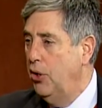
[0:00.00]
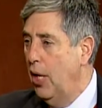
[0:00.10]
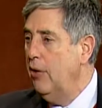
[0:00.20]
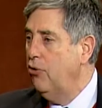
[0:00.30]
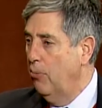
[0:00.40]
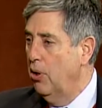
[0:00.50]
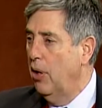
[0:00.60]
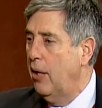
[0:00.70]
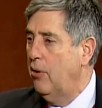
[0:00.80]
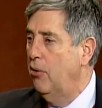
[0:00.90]
take something
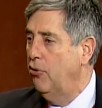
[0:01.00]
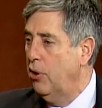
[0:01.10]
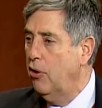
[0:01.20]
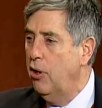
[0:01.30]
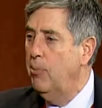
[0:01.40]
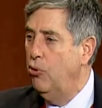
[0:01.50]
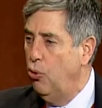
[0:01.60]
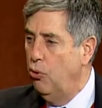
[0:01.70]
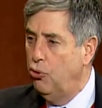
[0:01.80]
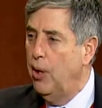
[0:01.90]
like this to get them
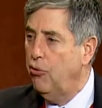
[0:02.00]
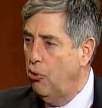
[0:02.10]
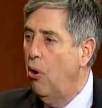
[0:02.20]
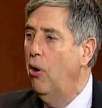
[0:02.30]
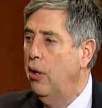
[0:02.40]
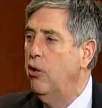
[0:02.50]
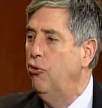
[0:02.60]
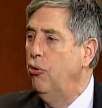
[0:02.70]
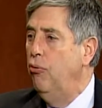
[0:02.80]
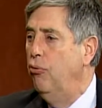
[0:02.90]
to address the hard
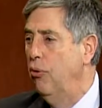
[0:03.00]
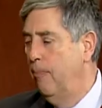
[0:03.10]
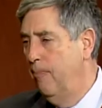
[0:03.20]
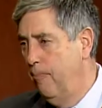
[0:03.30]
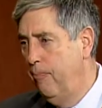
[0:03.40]
issues. Okay.